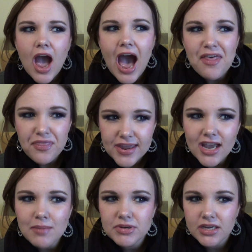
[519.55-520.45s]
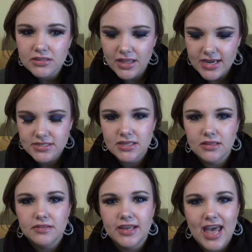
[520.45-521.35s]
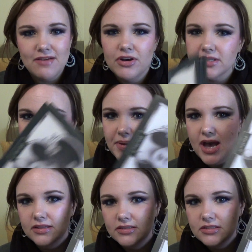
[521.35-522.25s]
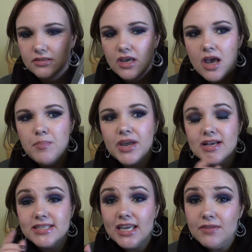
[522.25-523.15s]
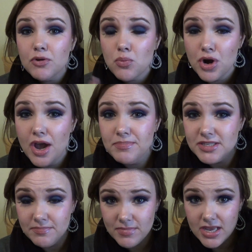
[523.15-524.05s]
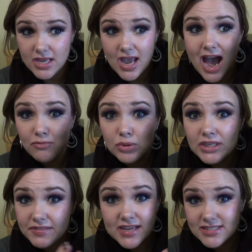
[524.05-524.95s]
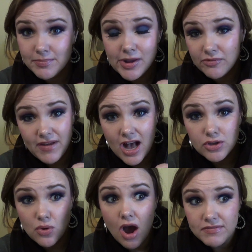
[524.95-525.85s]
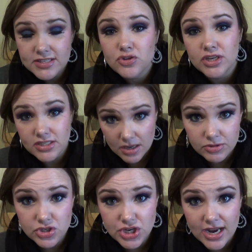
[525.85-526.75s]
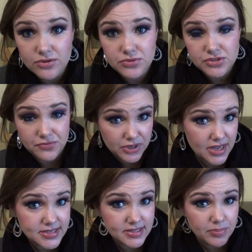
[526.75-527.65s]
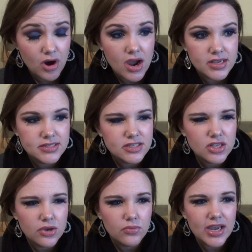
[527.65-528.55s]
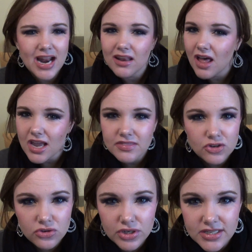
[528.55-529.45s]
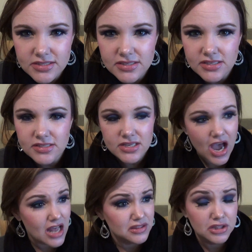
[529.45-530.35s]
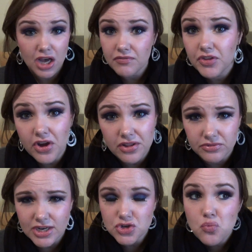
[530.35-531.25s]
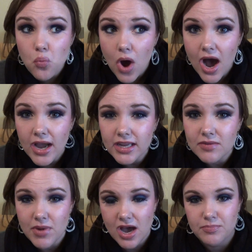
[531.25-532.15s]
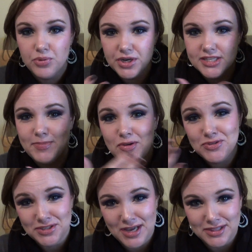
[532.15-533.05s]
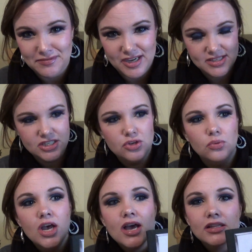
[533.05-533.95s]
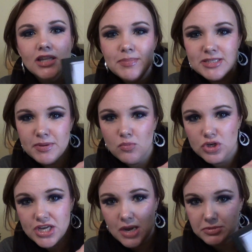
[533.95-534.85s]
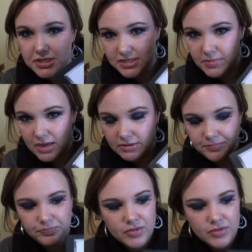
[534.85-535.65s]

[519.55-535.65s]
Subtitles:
I think I'm neglecting the Kat Von D palette. Because if it were up to me, I really think it's a better value. Obviously, you get double the shadows for less the price. So, and I like the consistency. I love the coloration. Why am I predisposed to like the Vice 2? Let me spend more time with this baby.